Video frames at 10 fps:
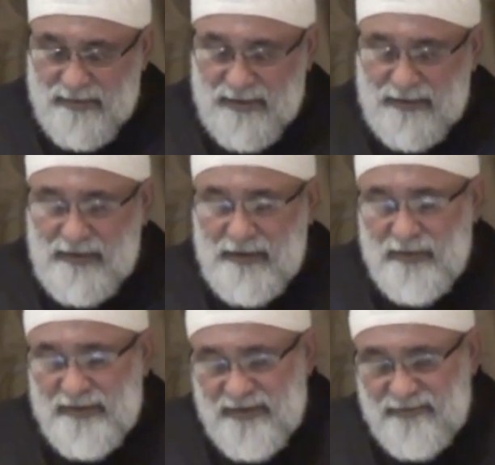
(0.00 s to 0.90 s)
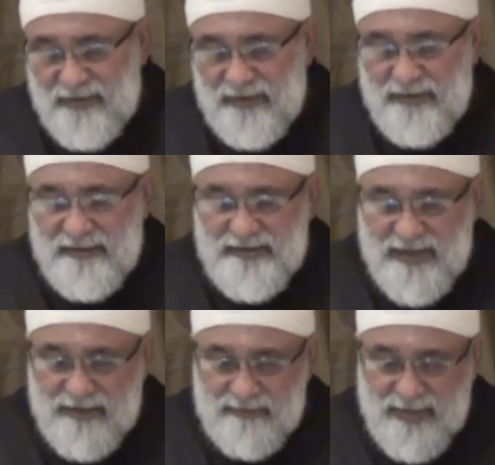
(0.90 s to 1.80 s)
and He will definitely
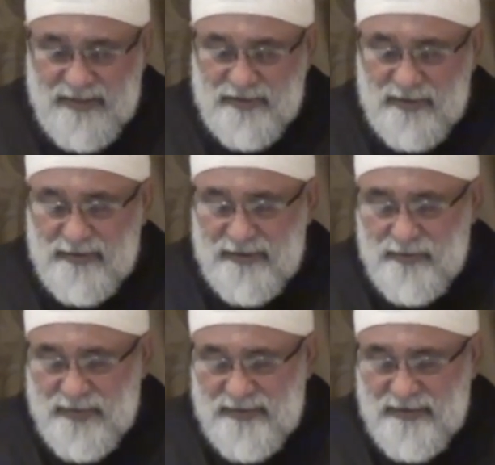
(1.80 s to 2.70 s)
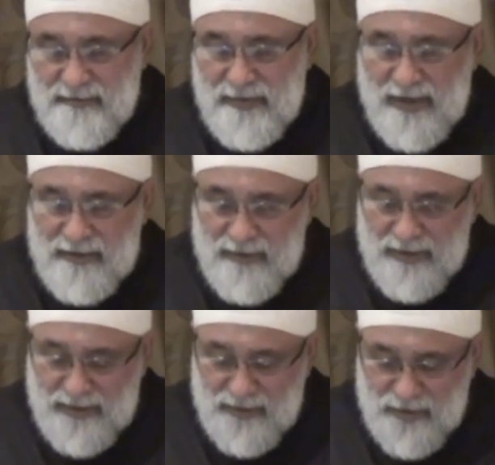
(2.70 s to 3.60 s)
decide based on His wisdom and
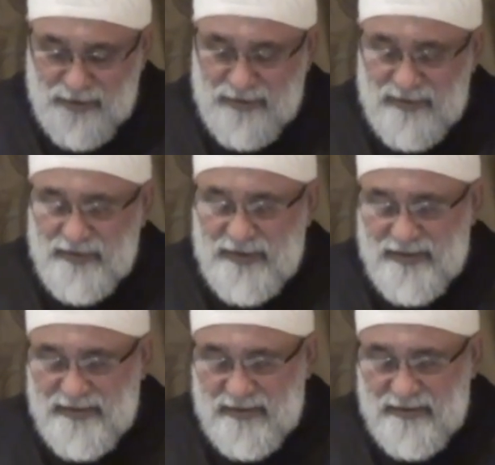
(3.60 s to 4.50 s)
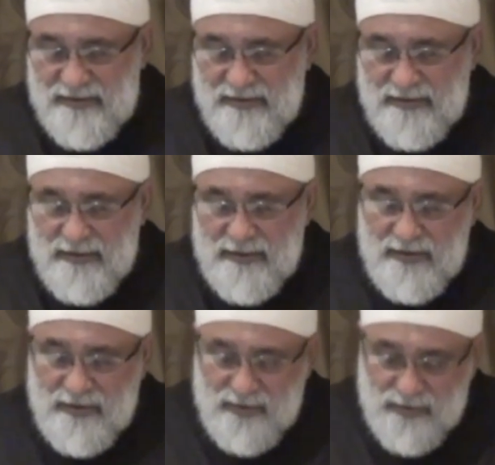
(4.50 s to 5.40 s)
on His justice
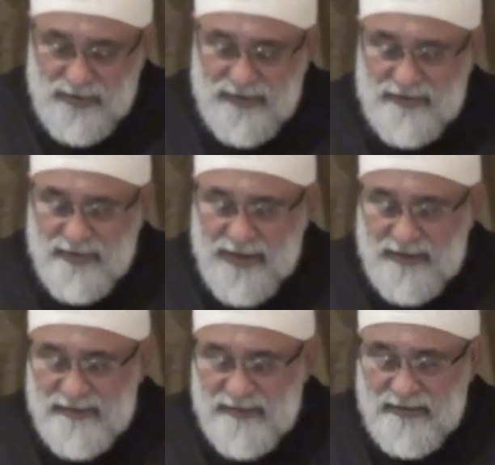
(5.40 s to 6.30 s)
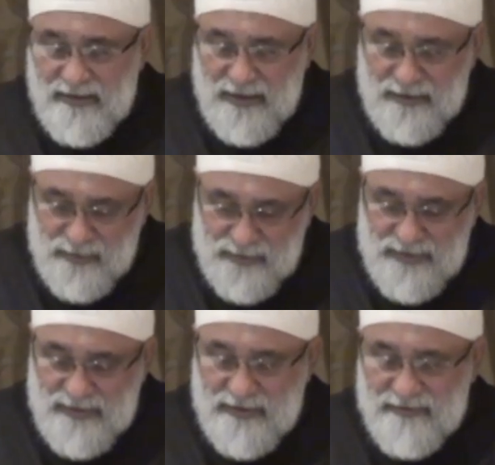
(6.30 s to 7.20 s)
who is right and who
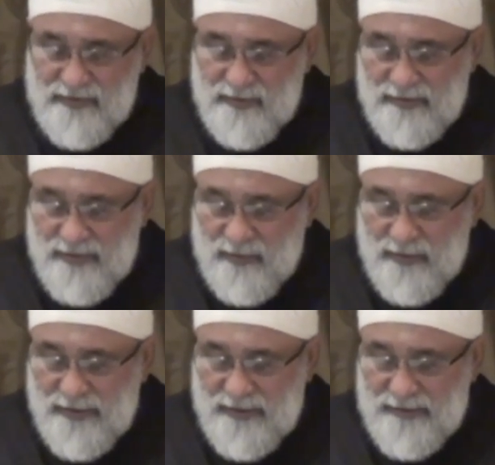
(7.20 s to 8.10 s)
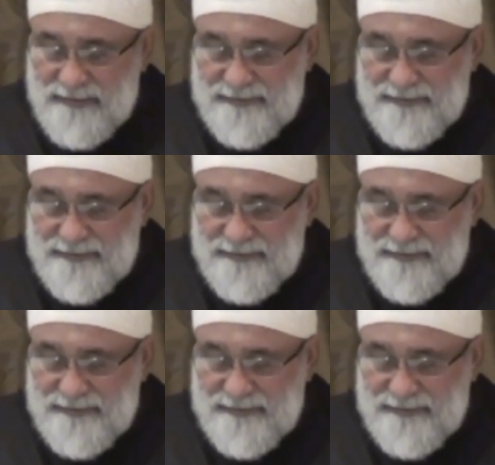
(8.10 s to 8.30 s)
deserves to be rewarded.